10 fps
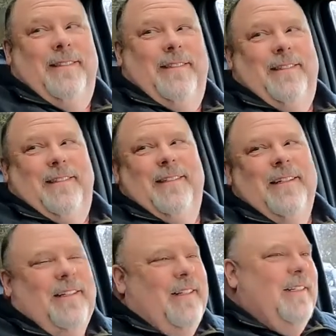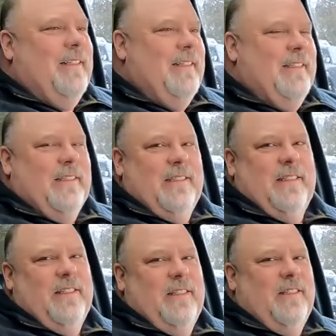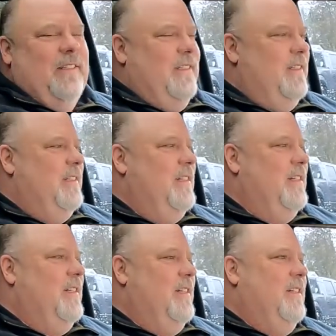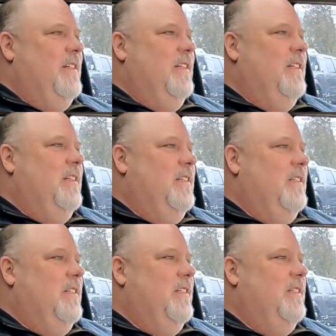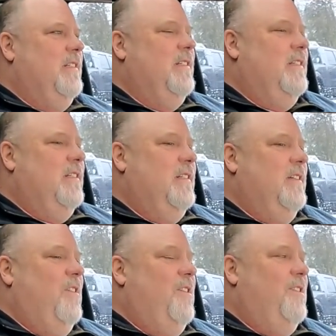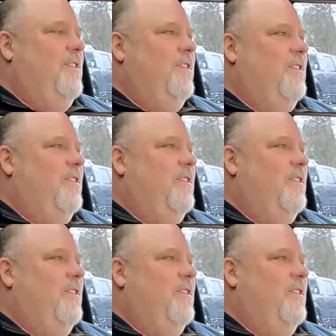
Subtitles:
No words are spoken by the person on screen.